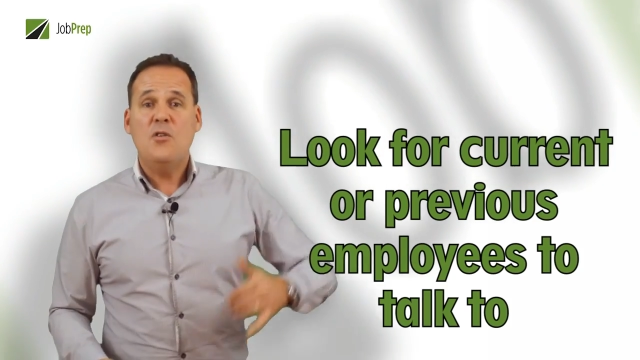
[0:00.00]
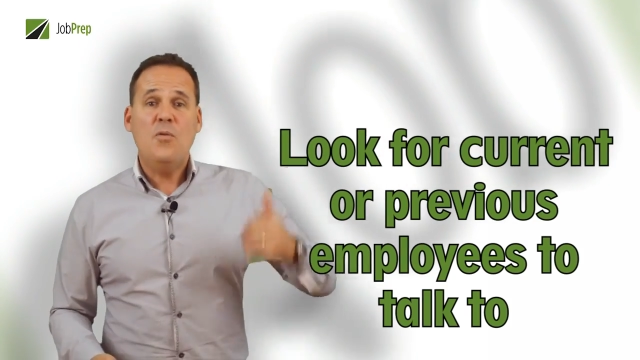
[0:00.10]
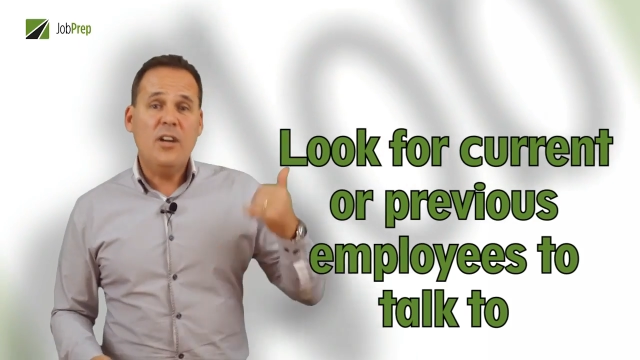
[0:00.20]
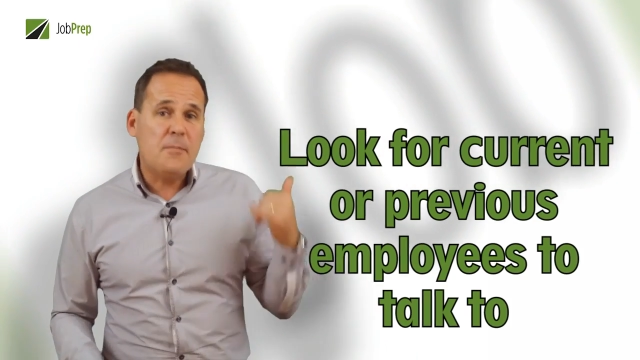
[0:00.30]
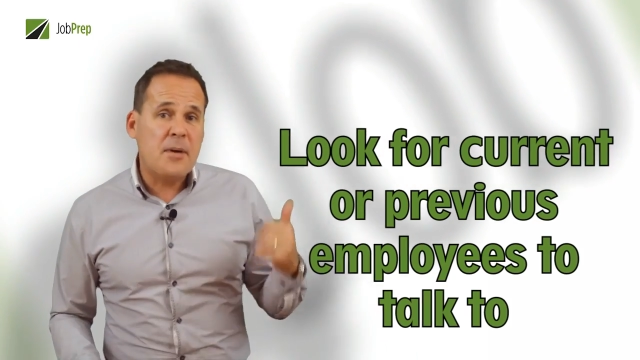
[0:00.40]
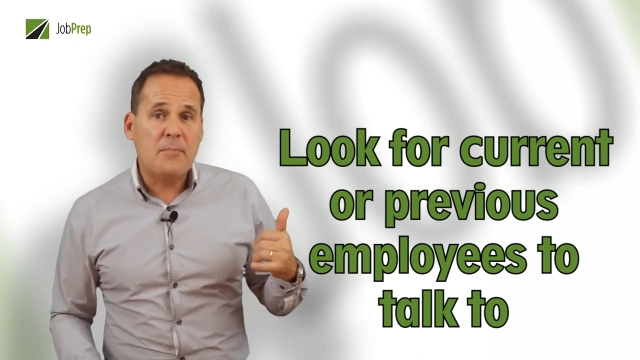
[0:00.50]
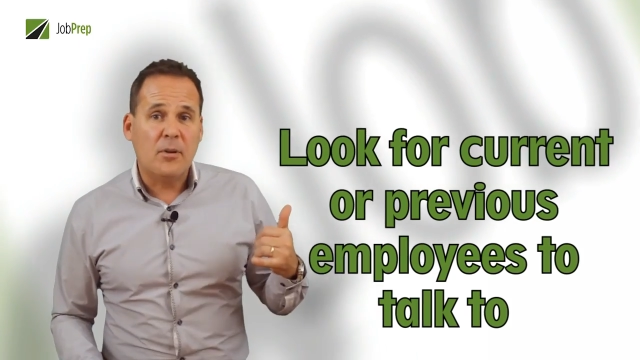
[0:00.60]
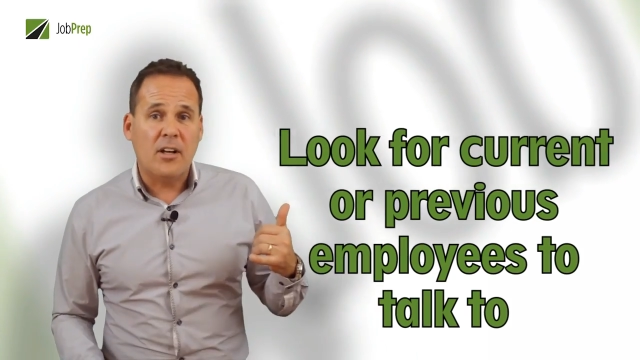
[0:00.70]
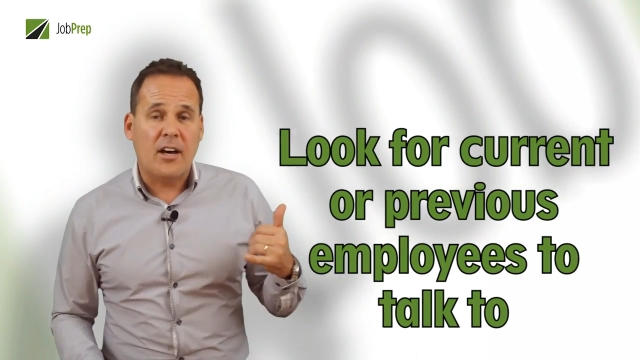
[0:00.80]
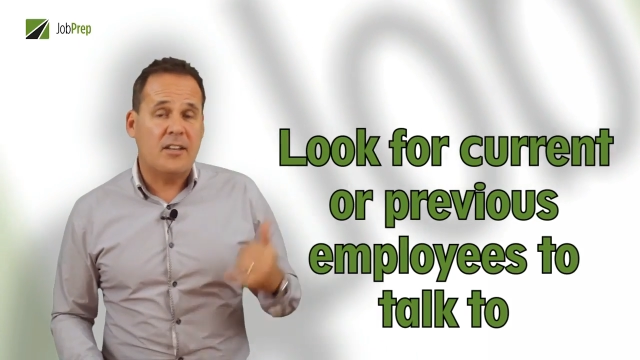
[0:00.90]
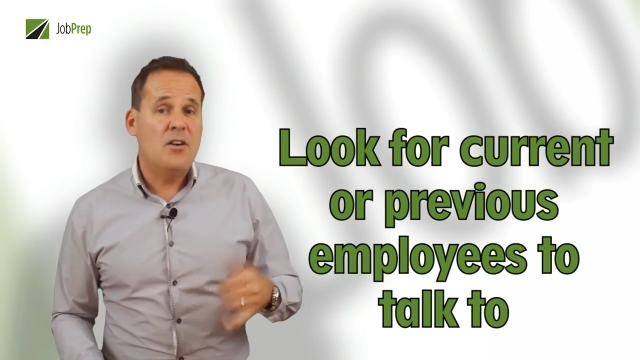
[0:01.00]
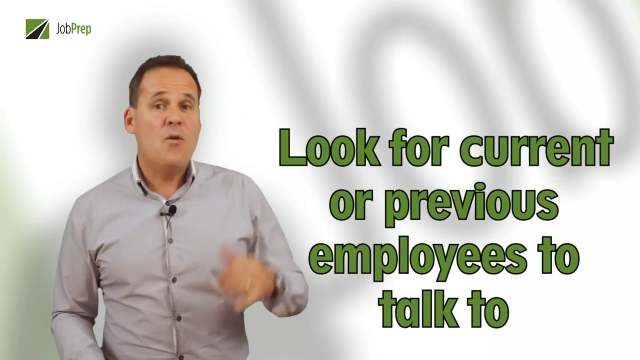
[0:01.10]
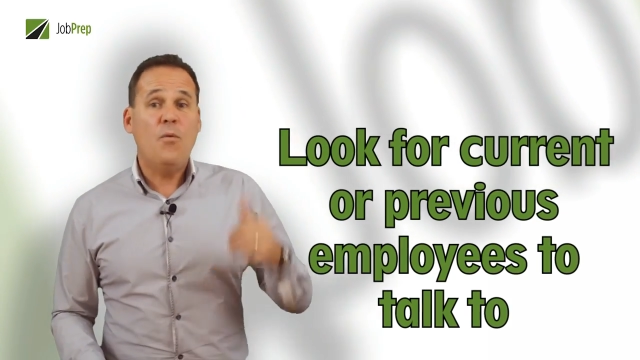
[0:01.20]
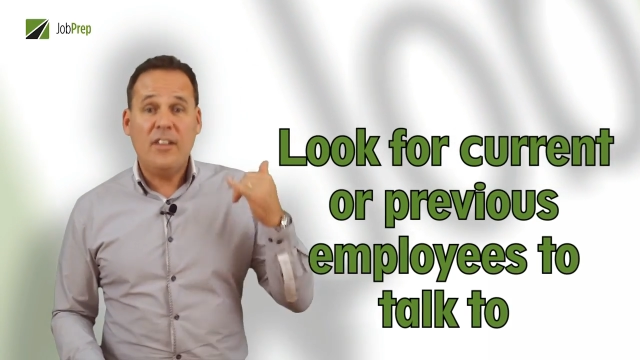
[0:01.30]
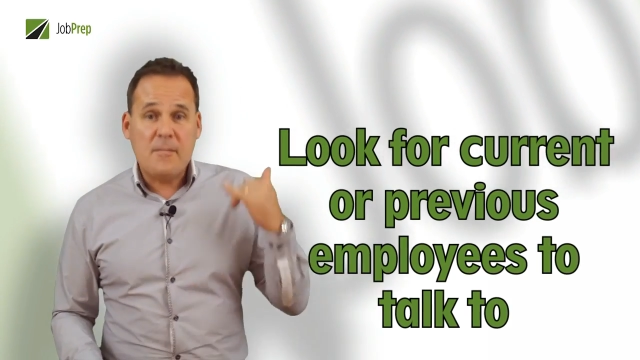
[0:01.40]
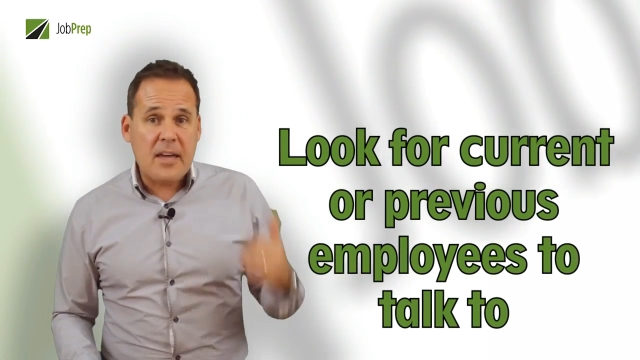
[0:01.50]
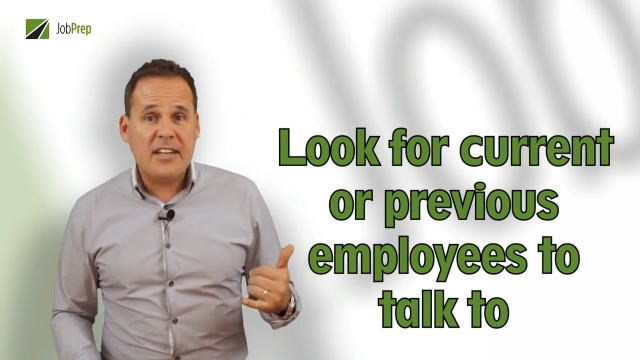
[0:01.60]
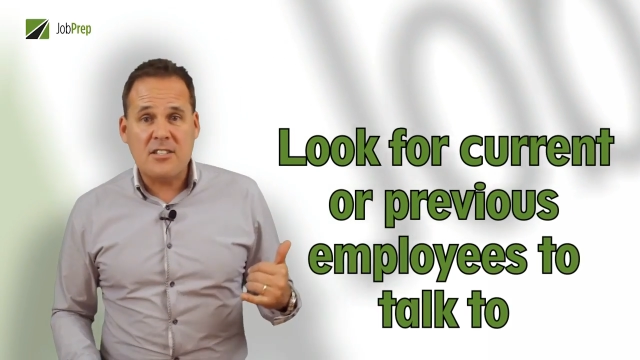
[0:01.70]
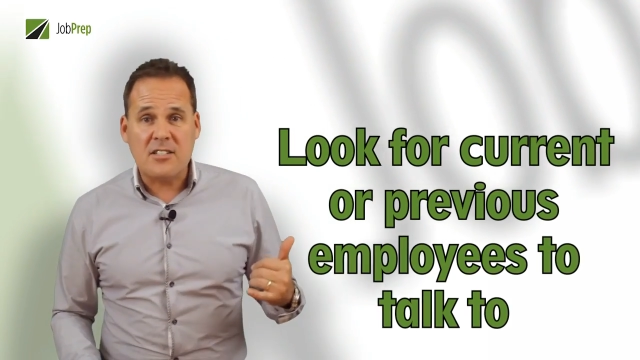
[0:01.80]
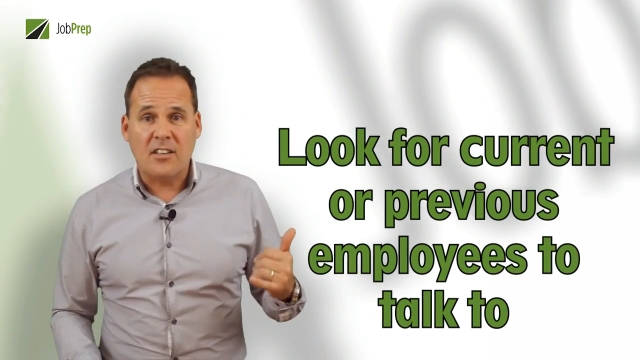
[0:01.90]
What are the people like? What are the
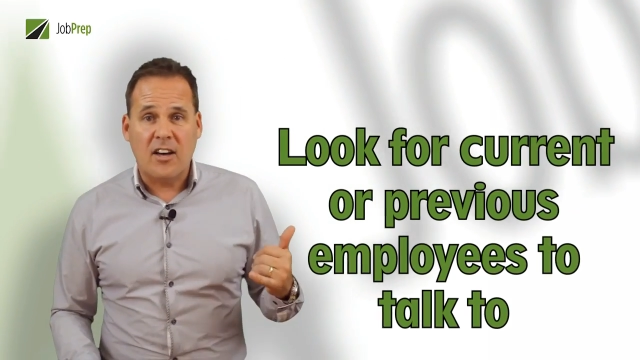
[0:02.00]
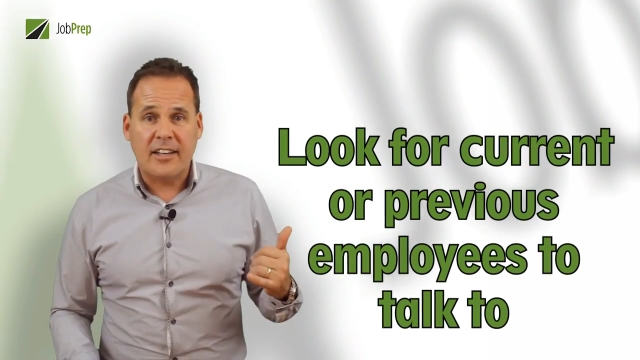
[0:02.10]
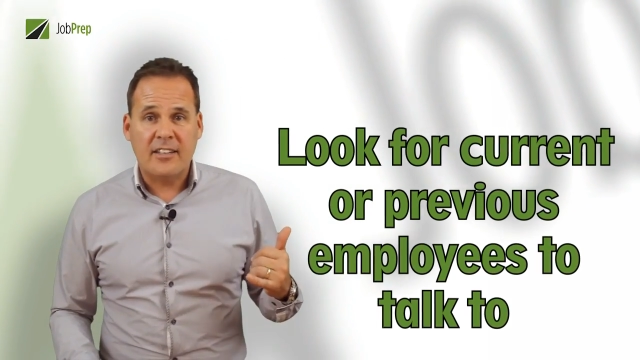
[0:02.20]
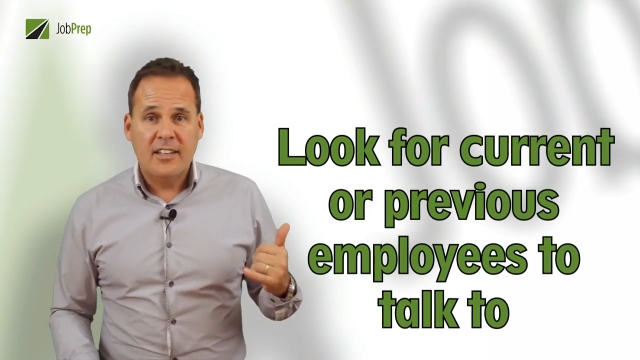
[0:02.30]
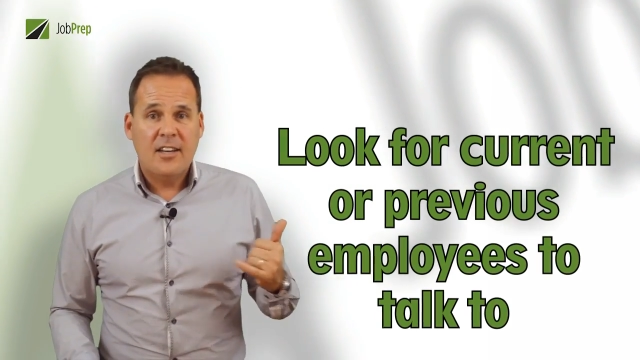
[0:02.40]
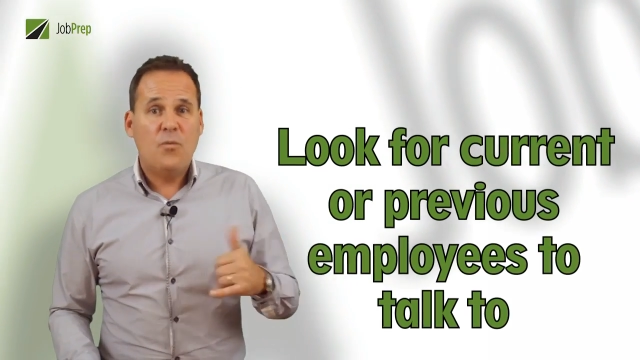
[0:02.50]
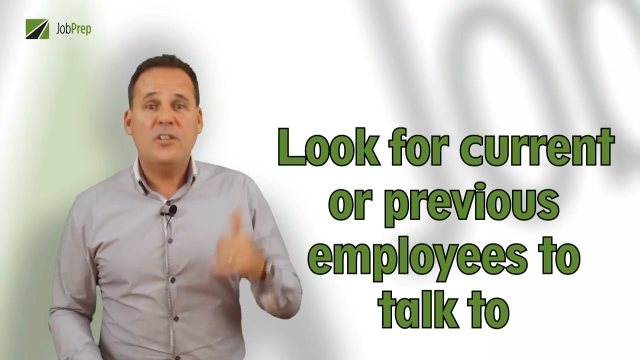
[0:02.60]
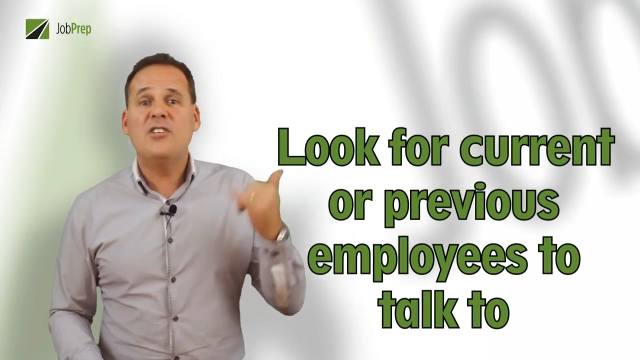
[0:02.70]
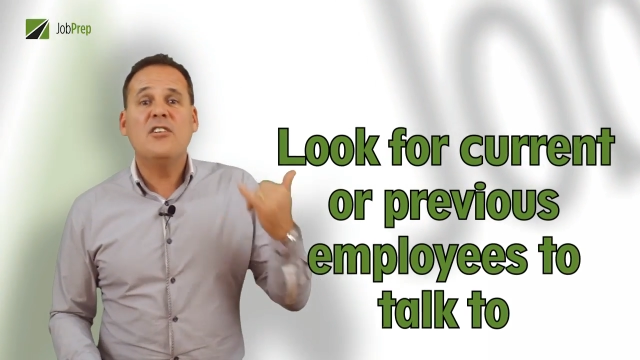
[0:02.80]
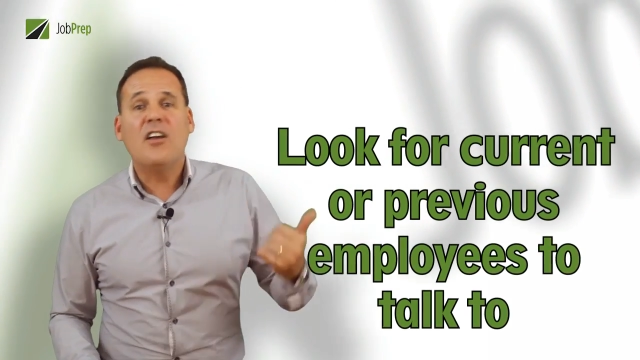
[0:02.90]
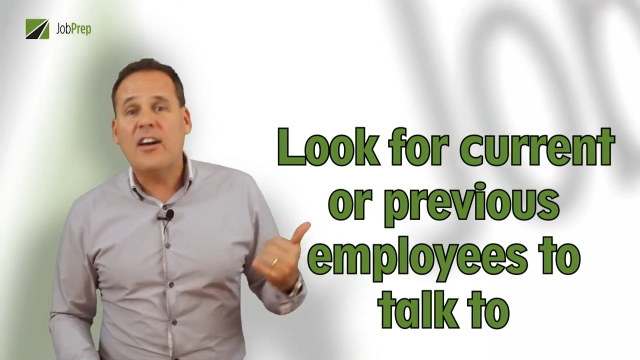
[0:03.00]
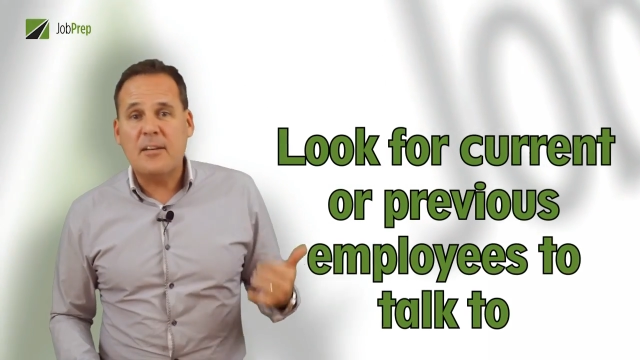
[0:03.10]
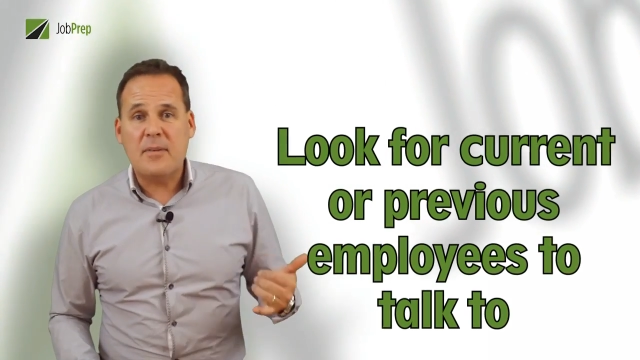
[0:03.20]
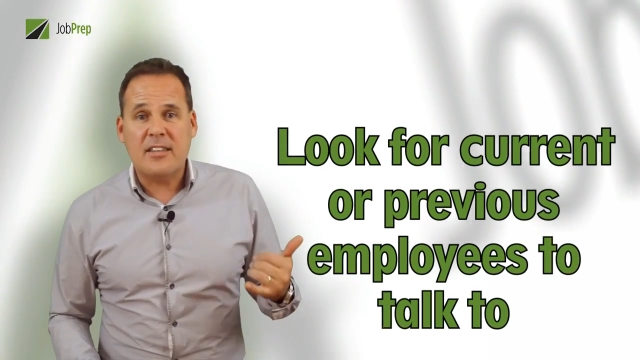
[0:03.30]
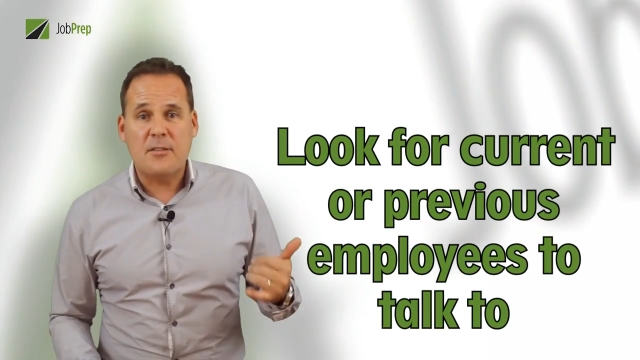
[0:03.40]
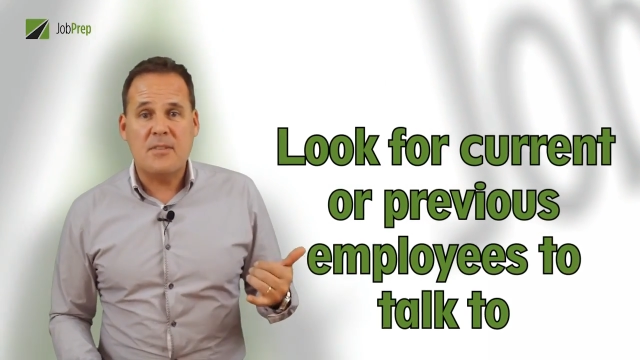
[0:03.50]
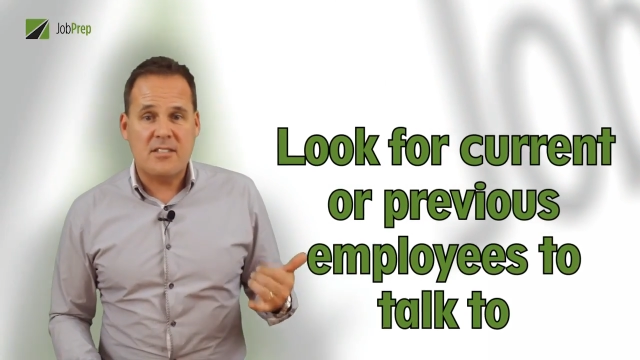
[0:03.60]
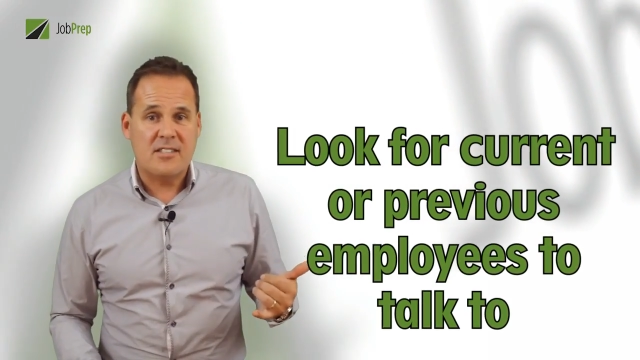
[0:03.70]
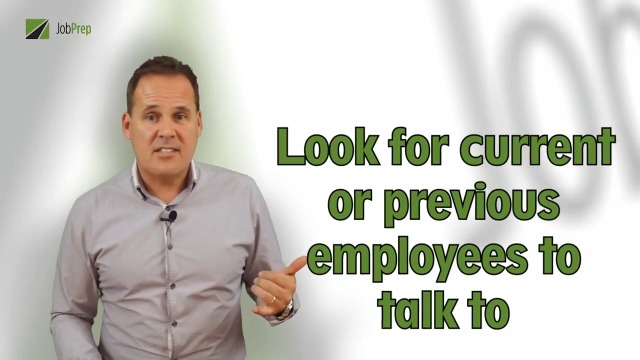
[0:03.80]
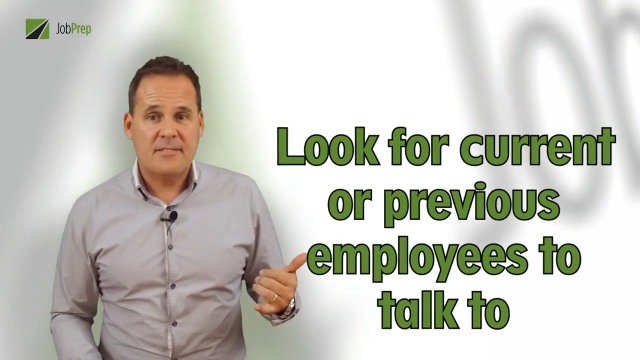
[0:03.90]
managers like? What do you like about the
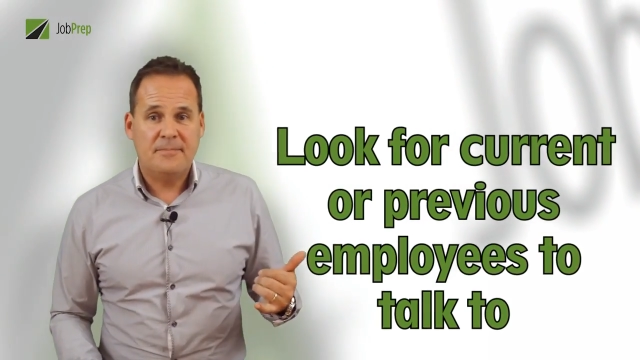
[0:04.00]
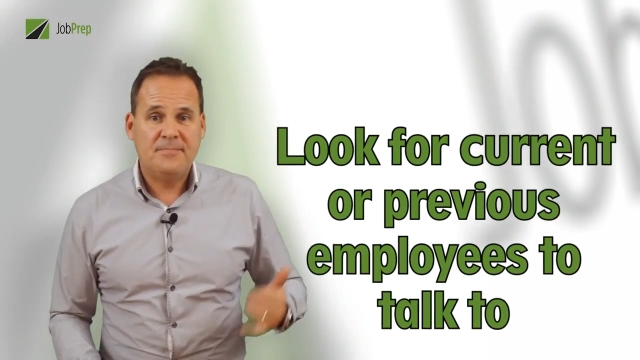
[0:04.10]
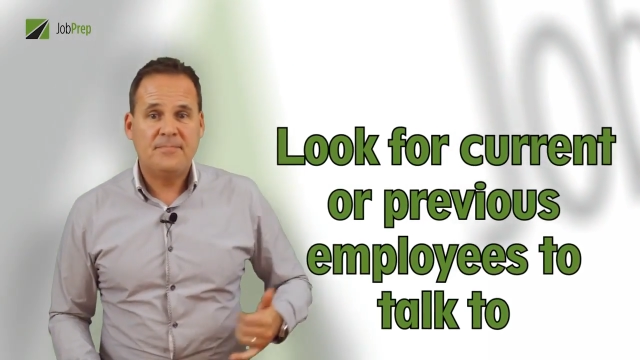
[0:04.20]
business?